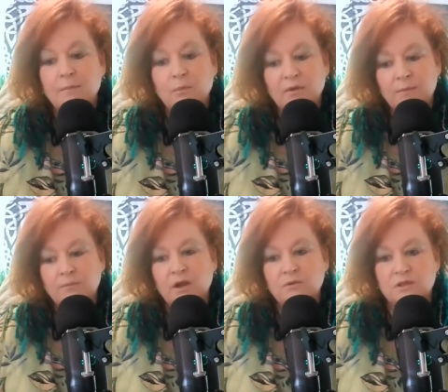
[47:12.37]
But with
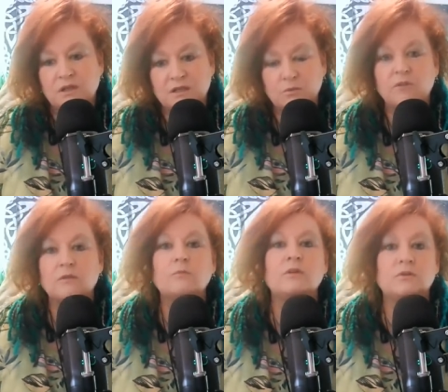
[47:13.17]
hypnosis, with
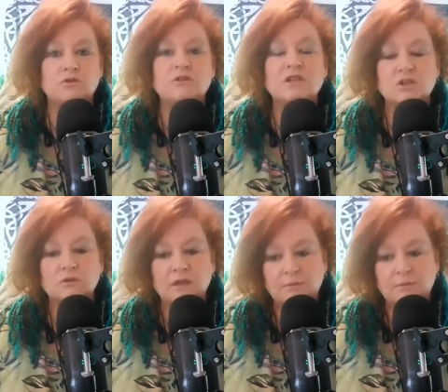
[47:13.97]
traditional